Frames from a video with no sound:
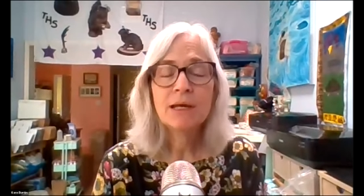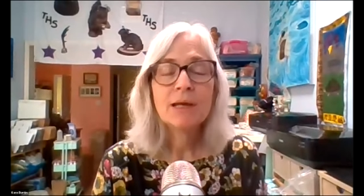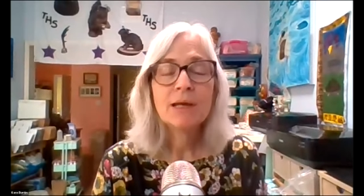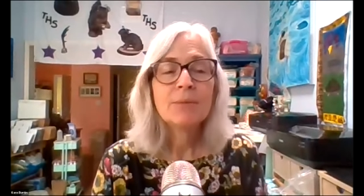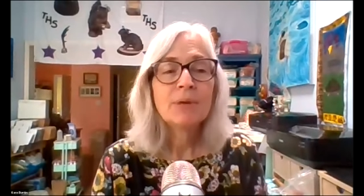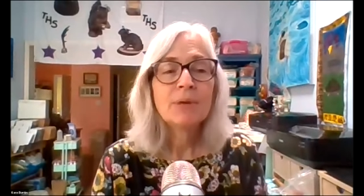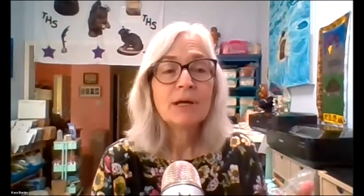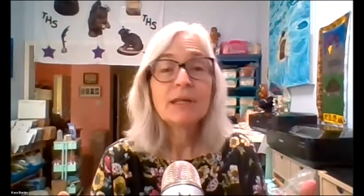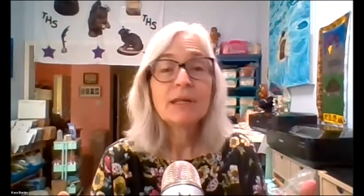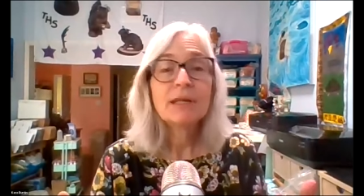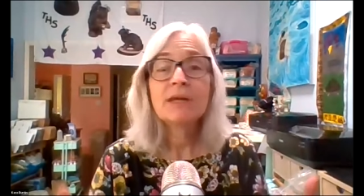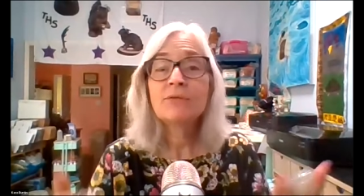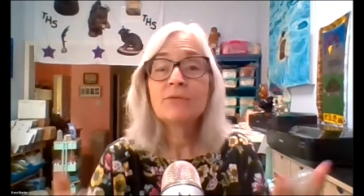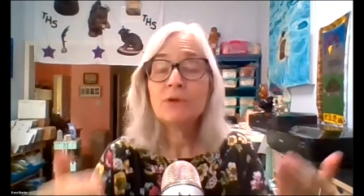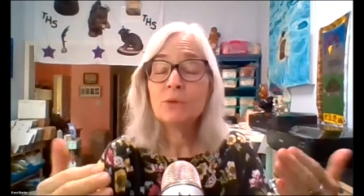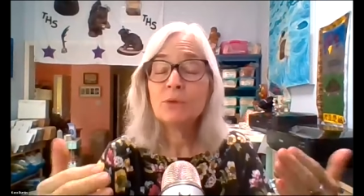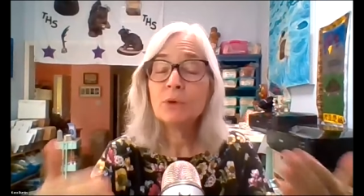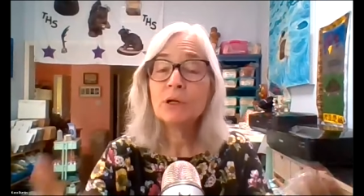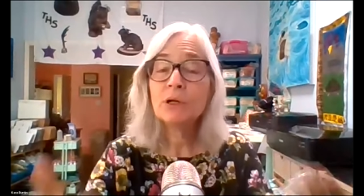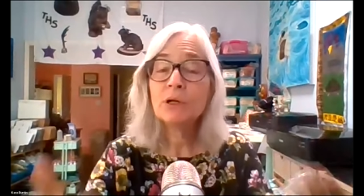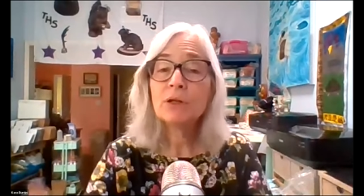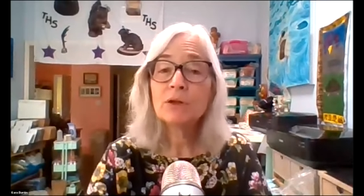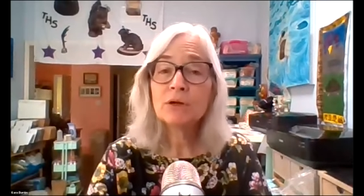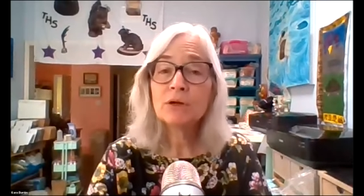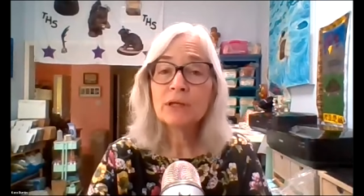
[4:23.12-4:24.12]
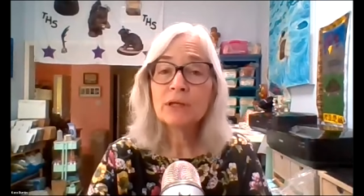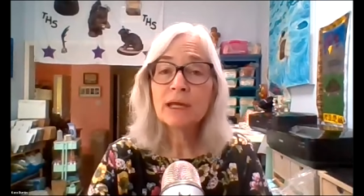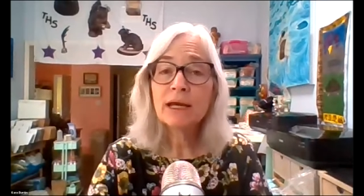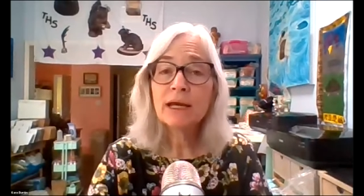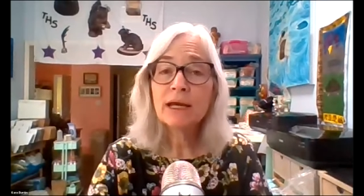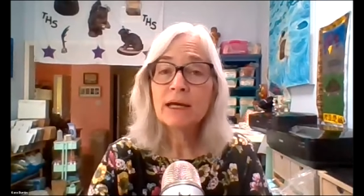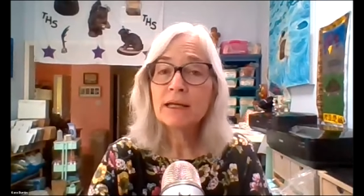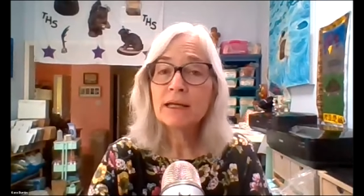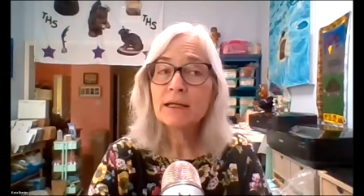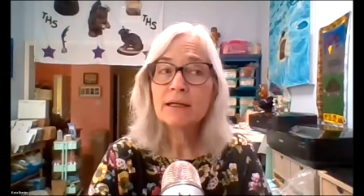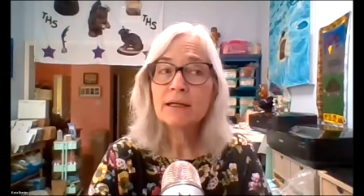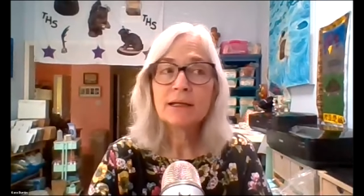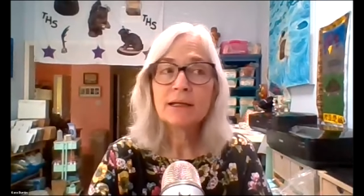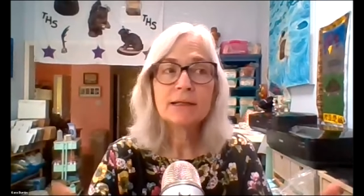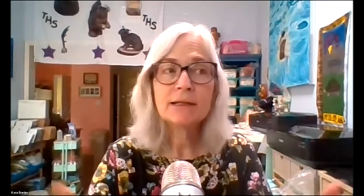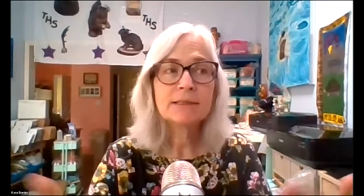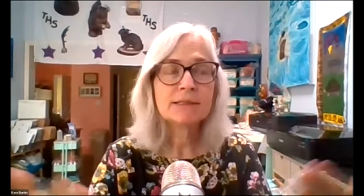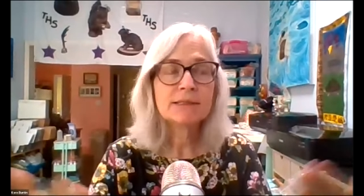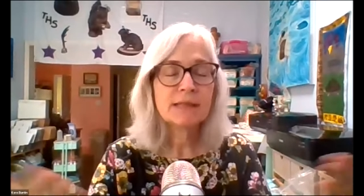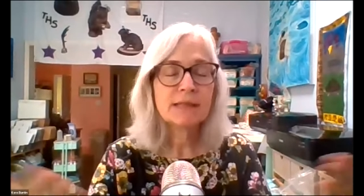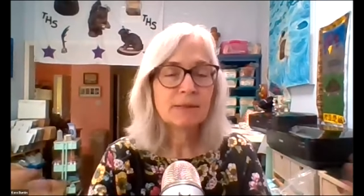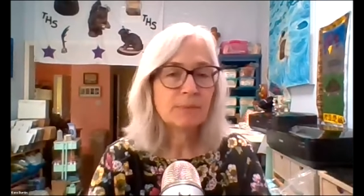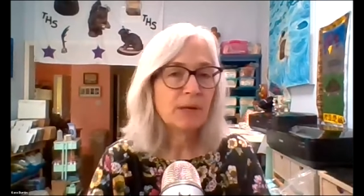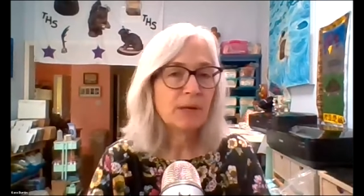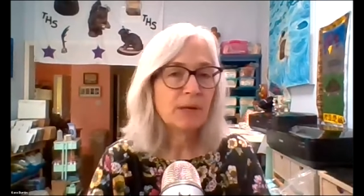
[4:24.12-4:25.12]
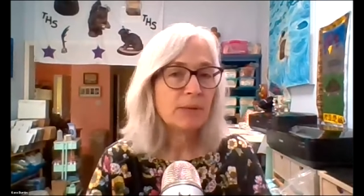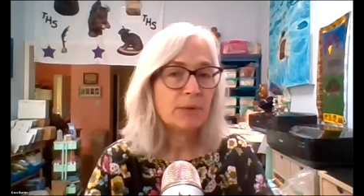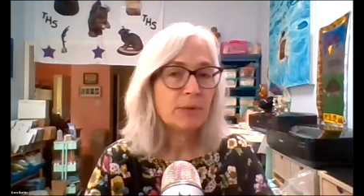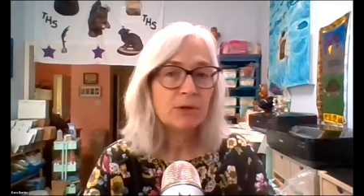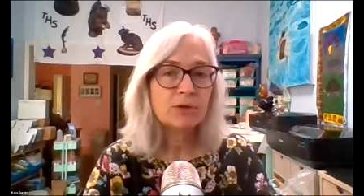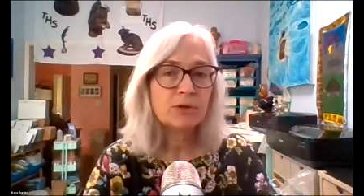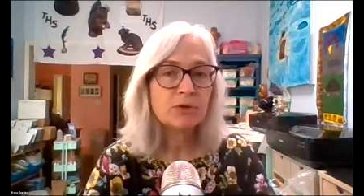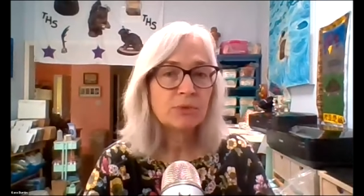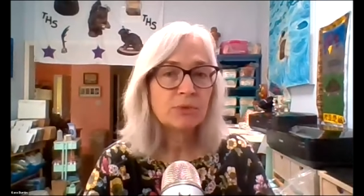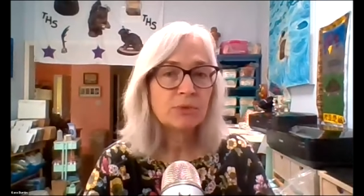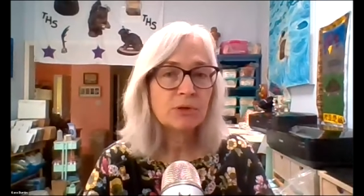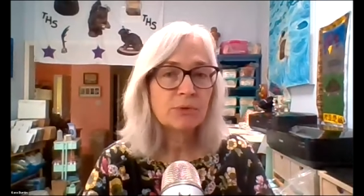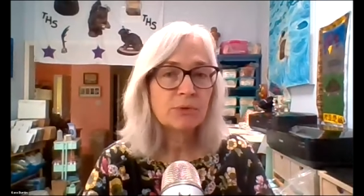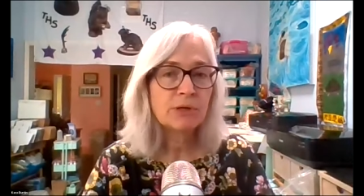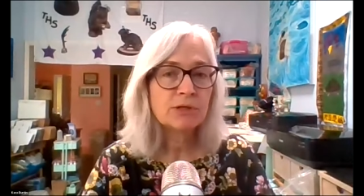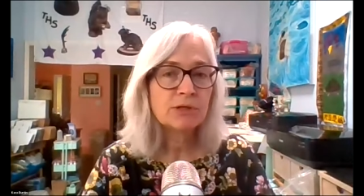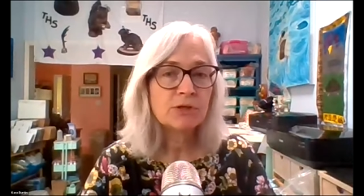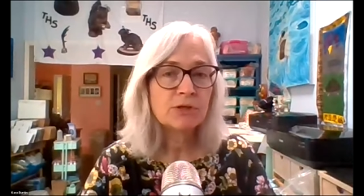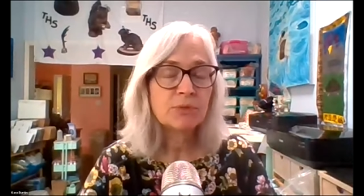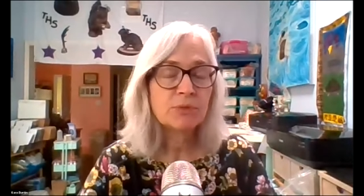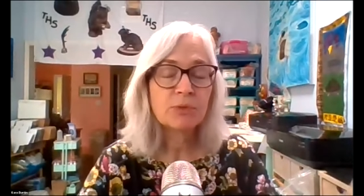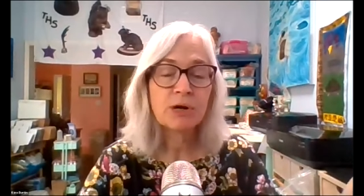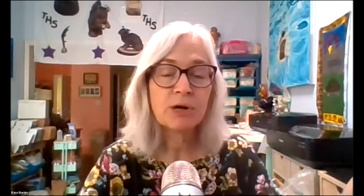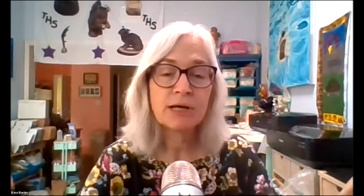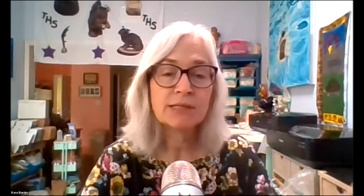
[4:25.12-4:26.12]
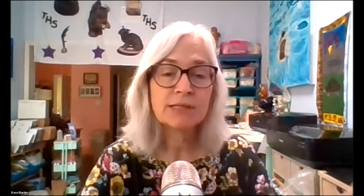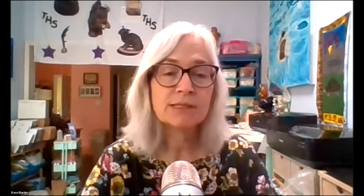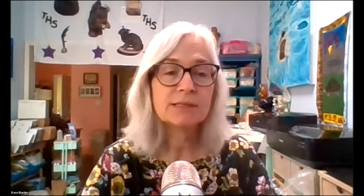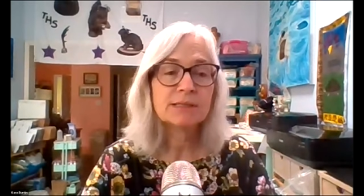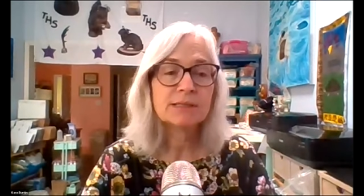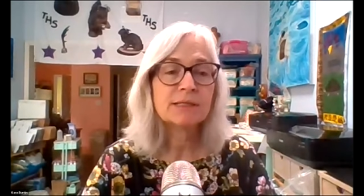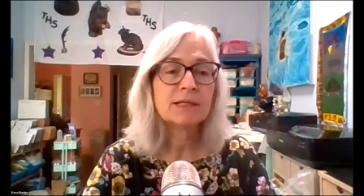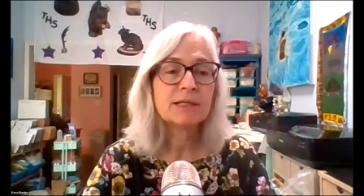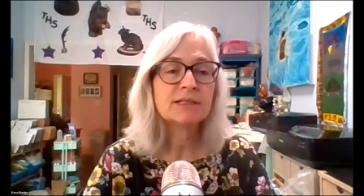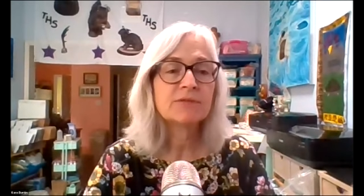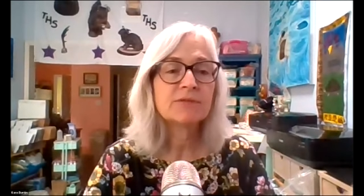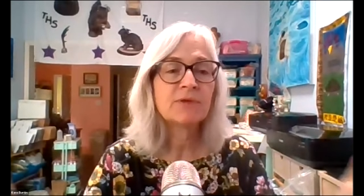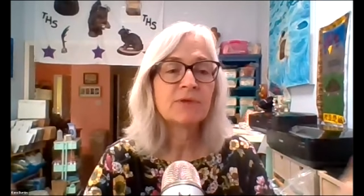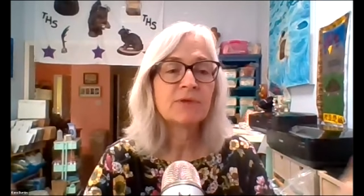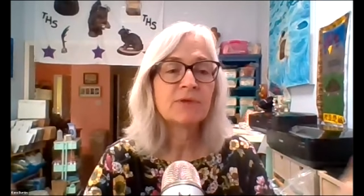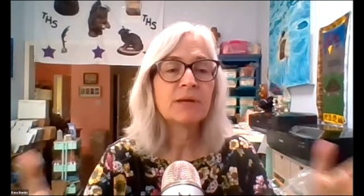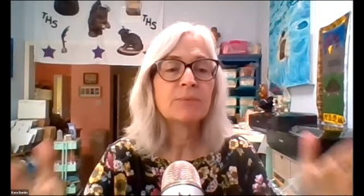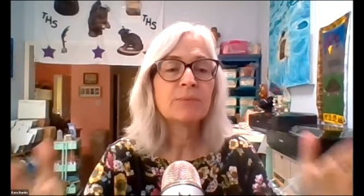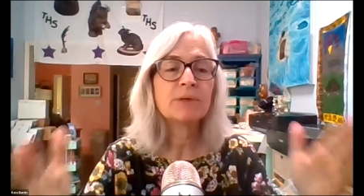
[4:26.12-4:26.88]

But if you want to look at it and say maybe you do want to raise your prices, that's fine.